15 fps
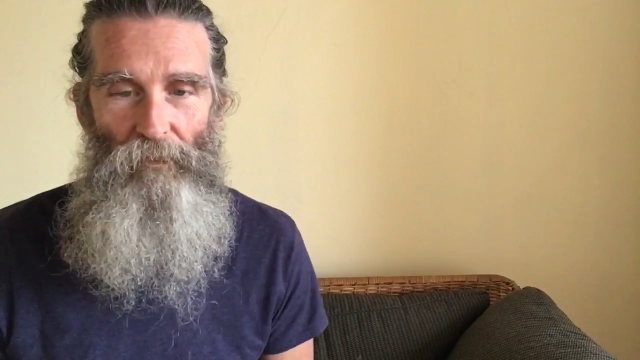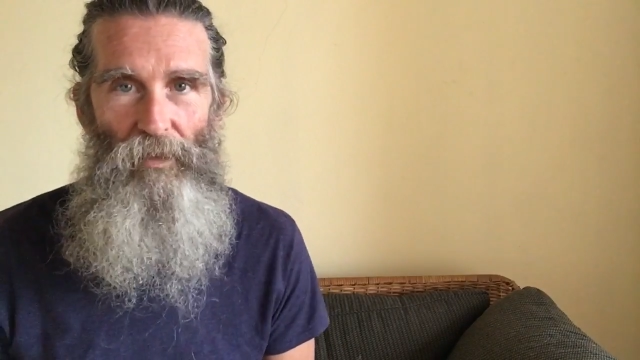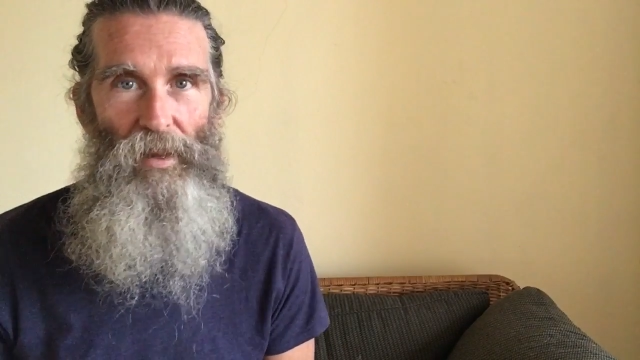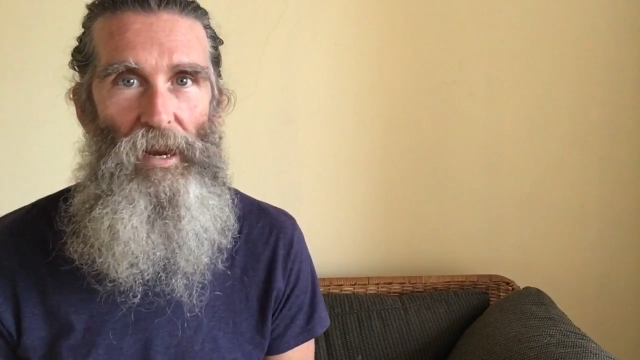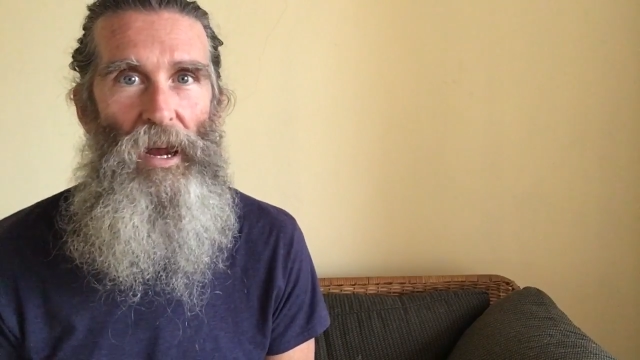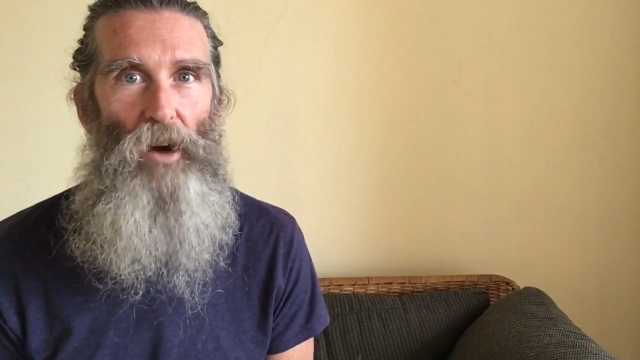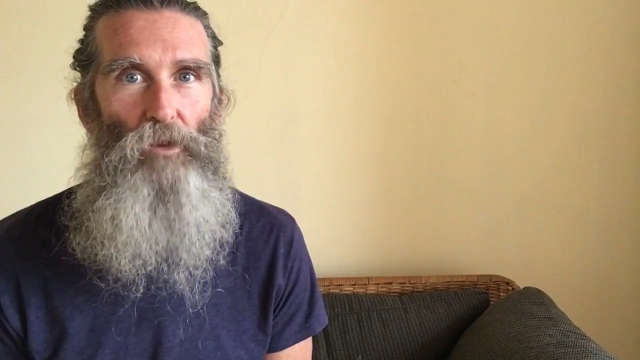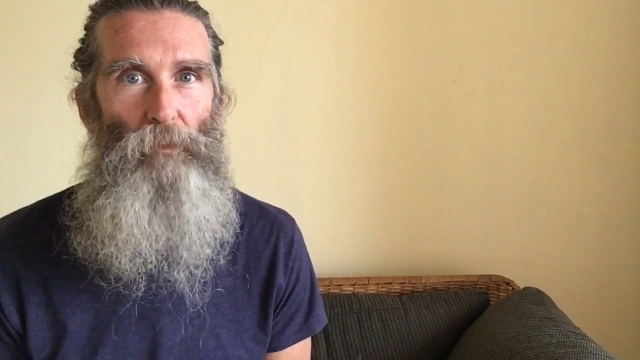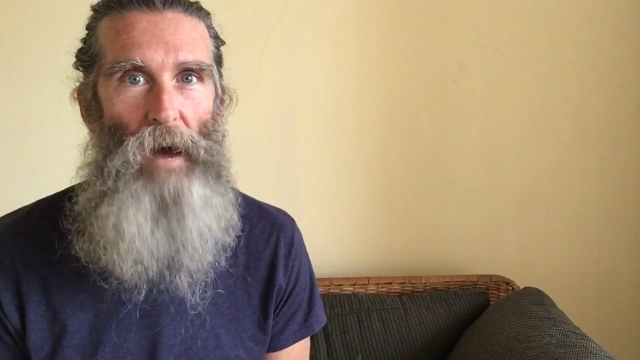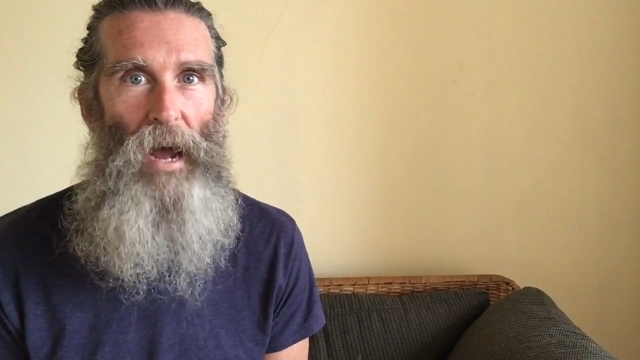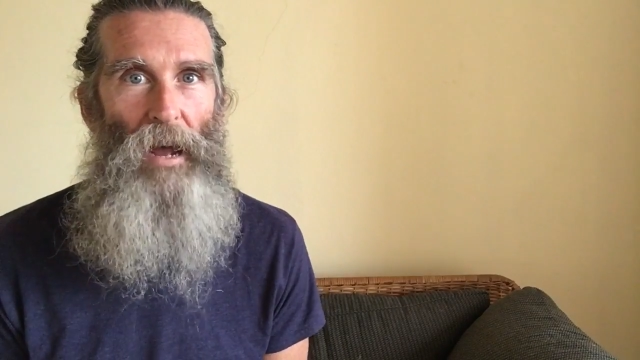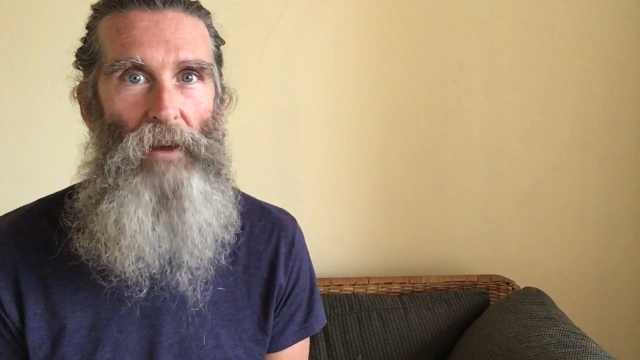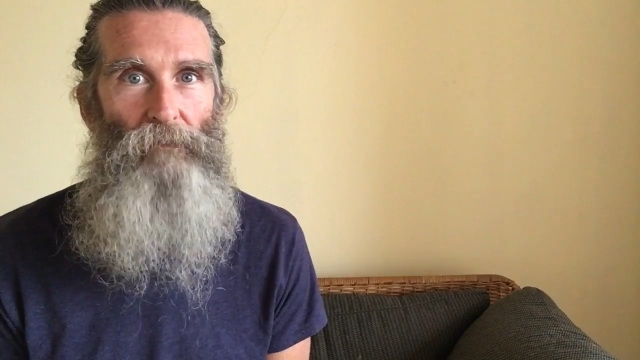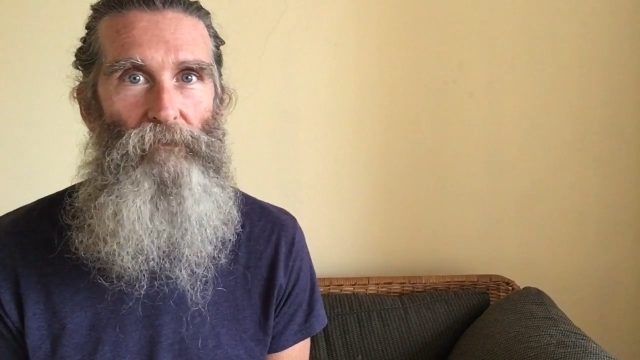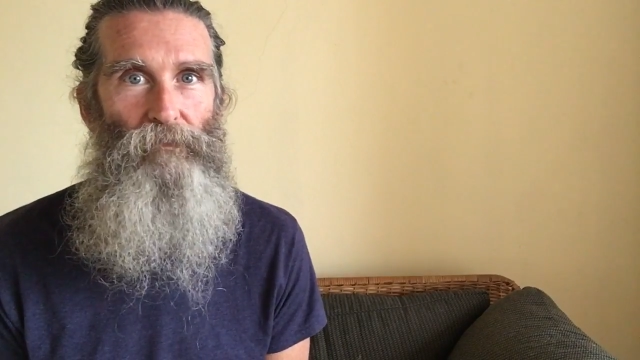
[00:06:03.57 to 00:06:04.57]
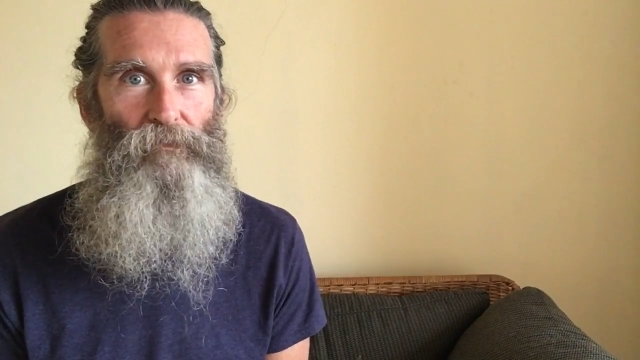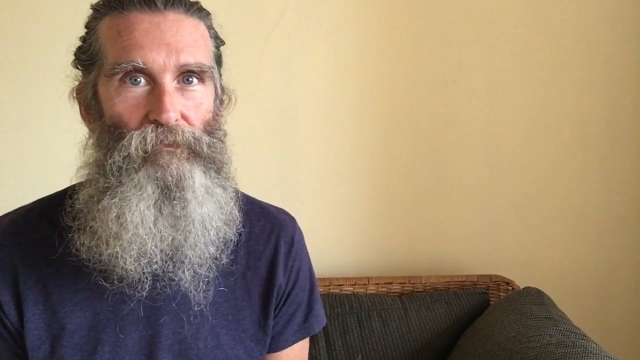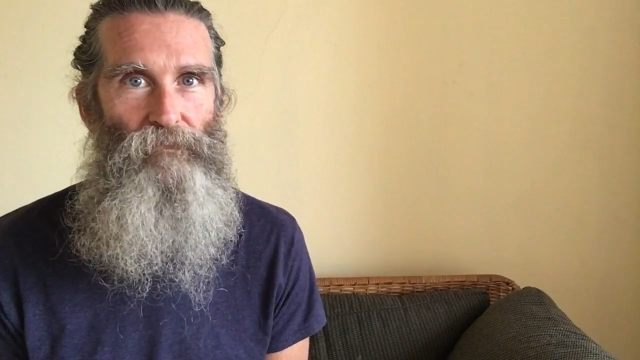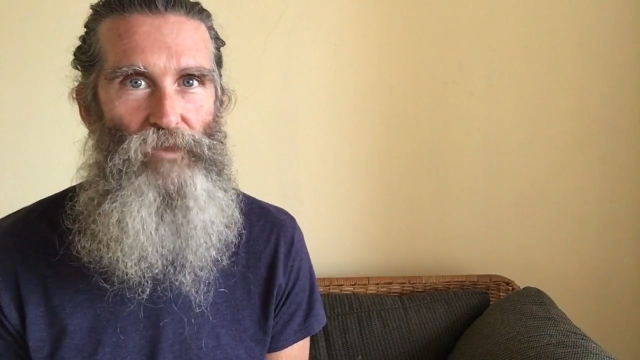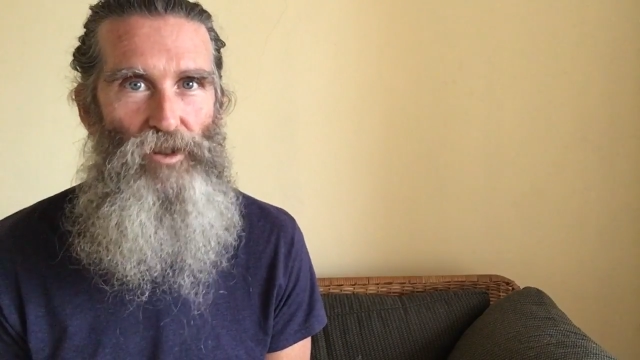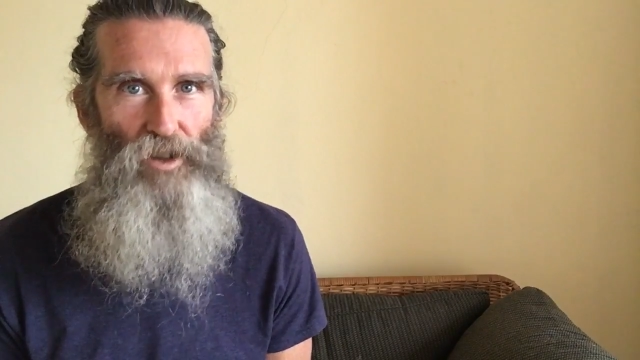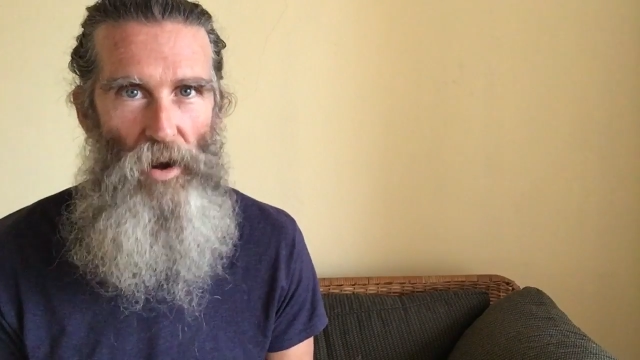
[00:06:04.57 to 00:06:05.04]
you know, by
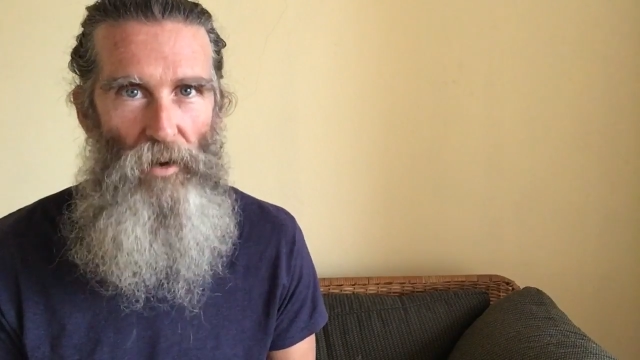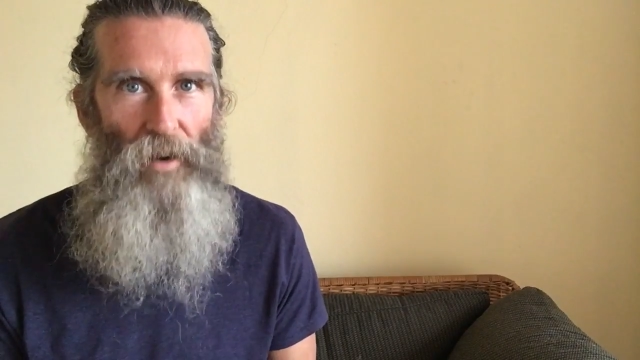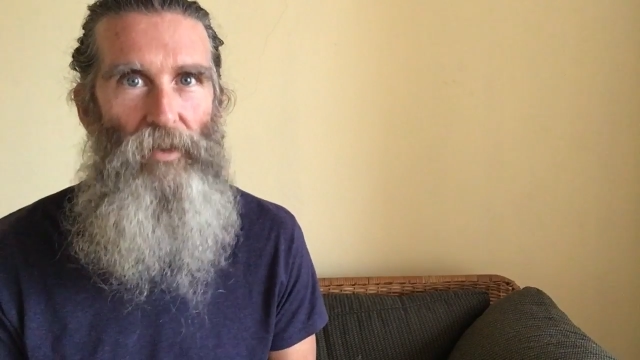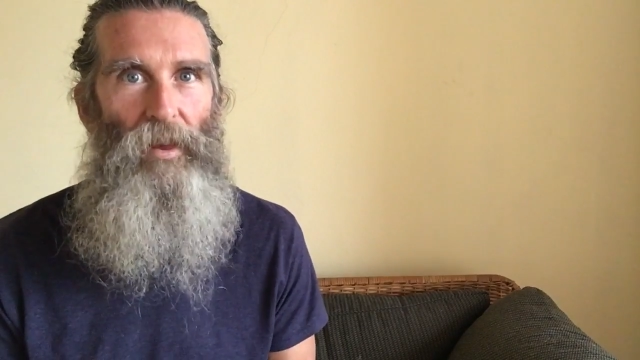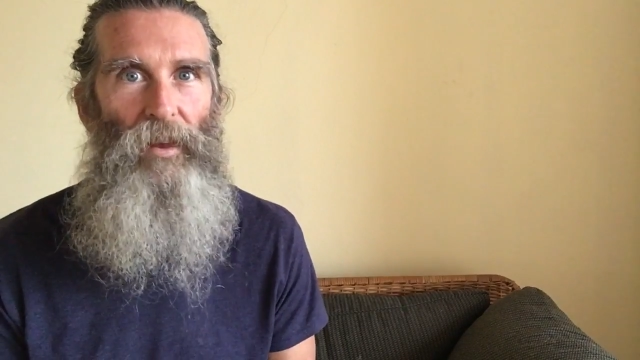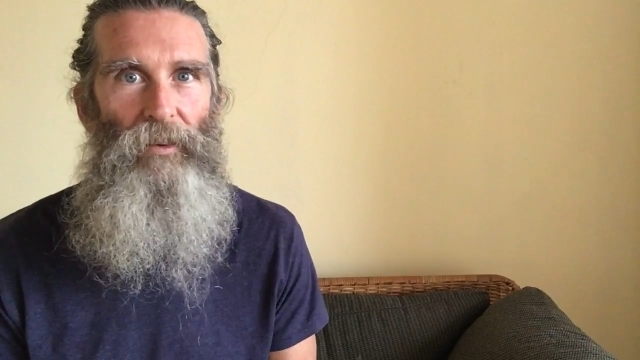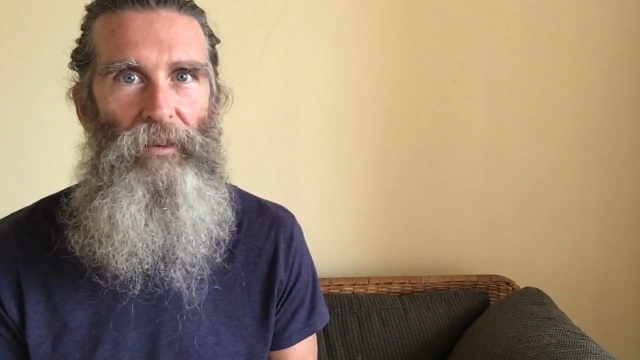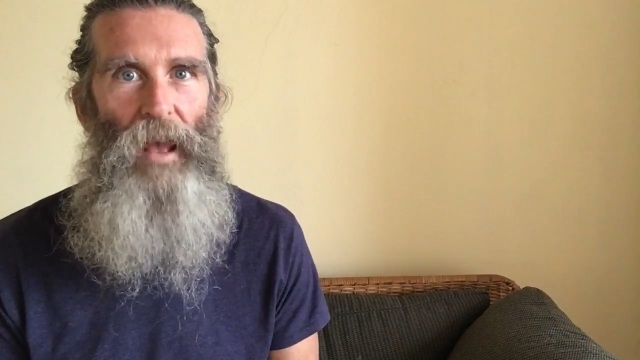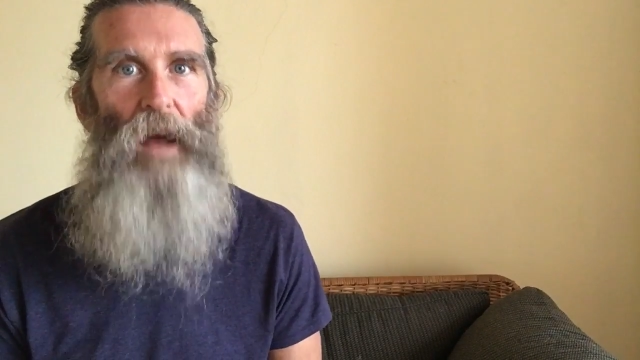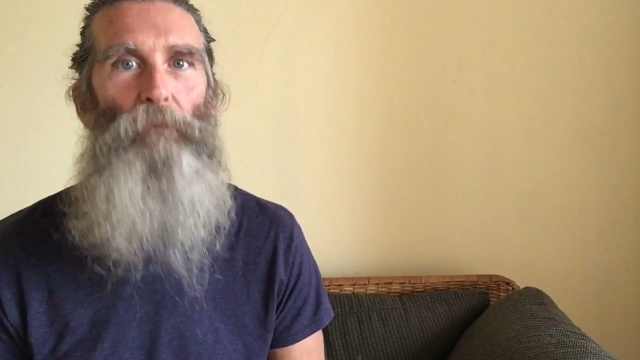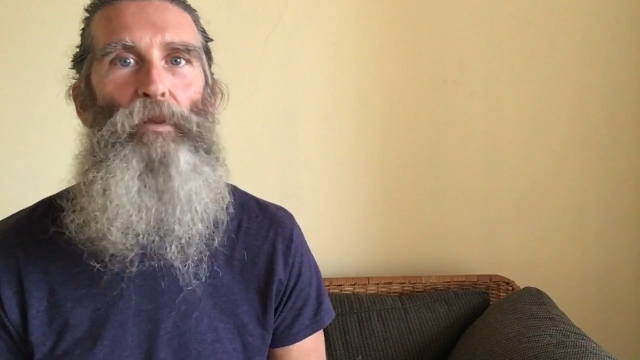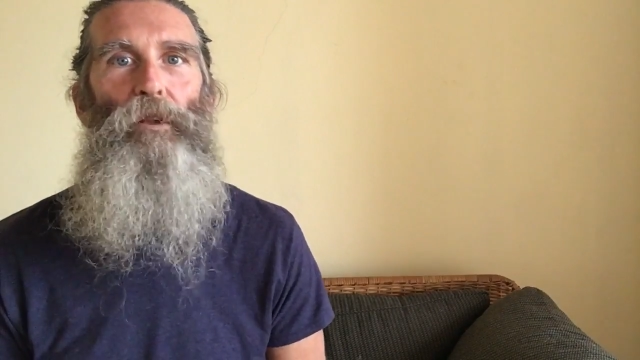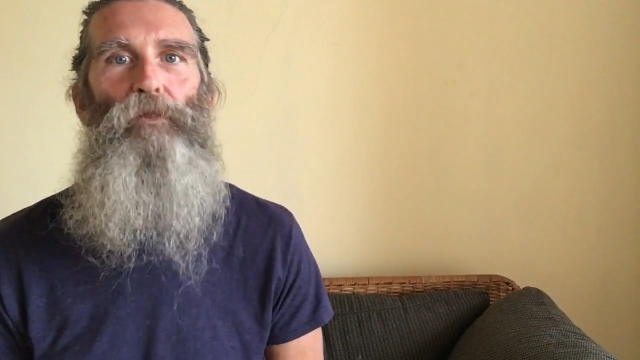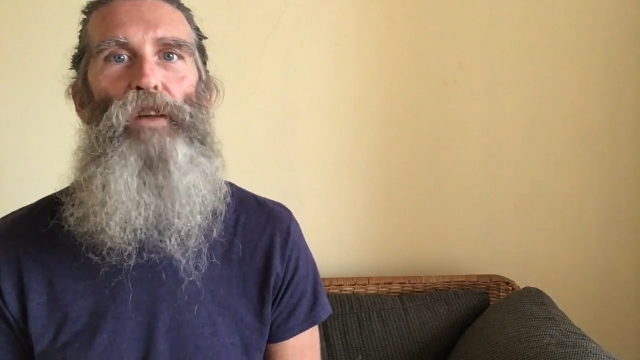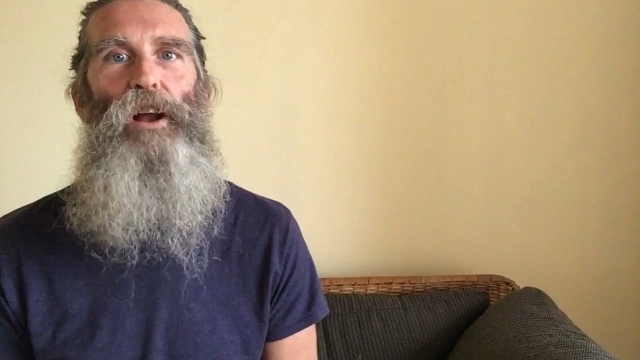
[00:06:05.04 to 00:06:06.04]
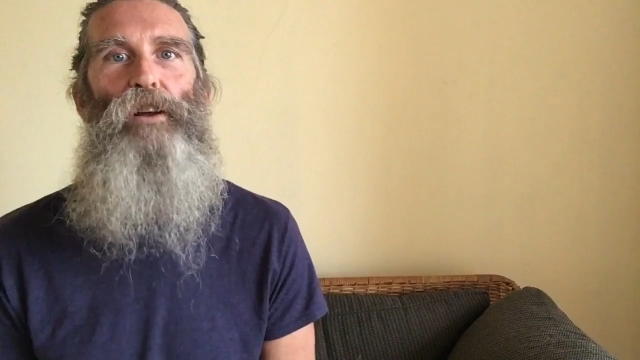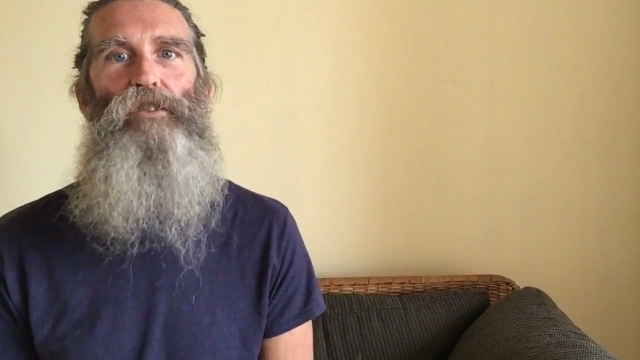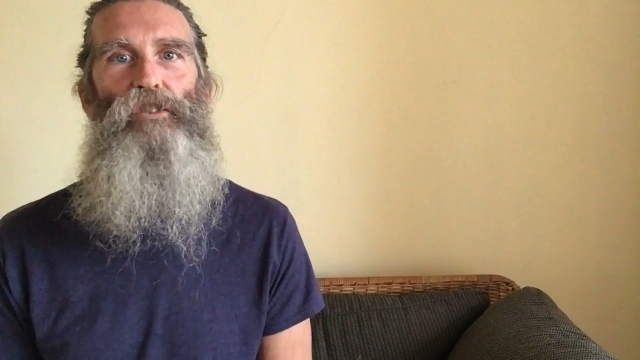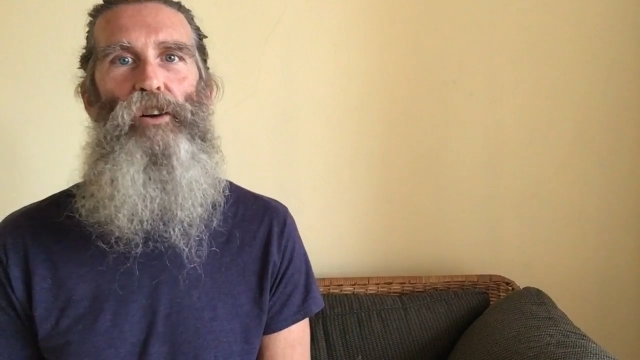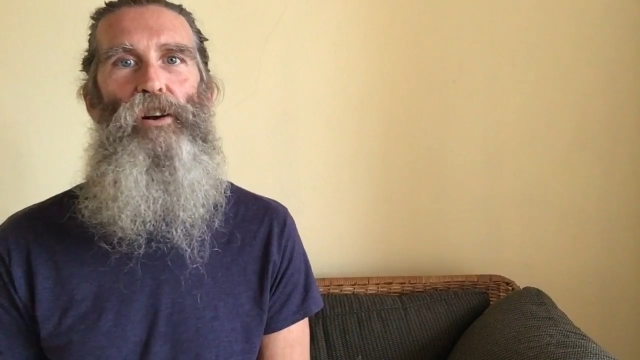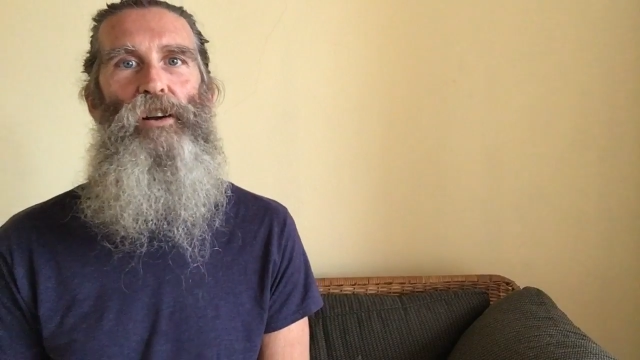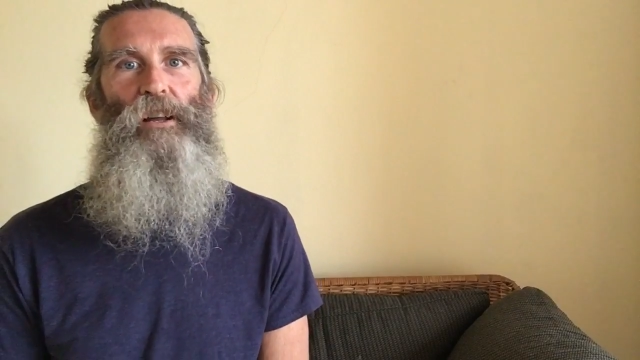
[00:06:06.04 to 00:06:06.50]
sharing the example of their
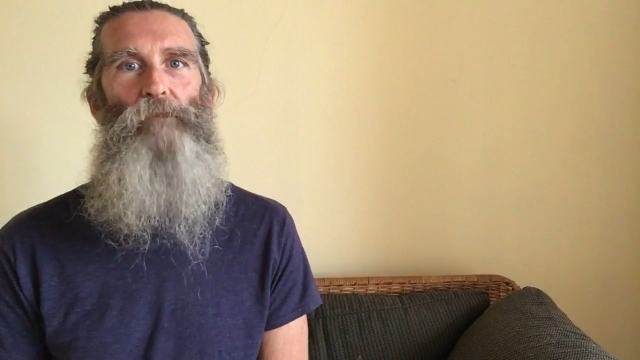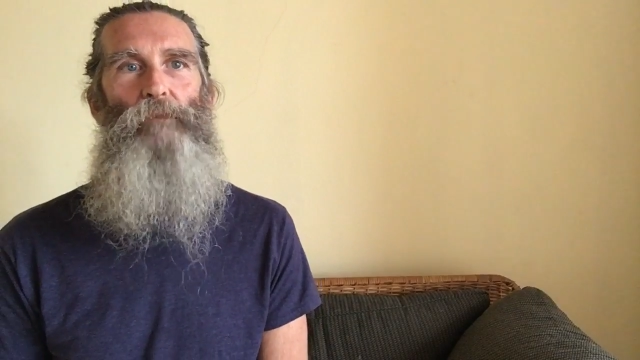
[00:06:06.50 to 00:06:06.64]
journey.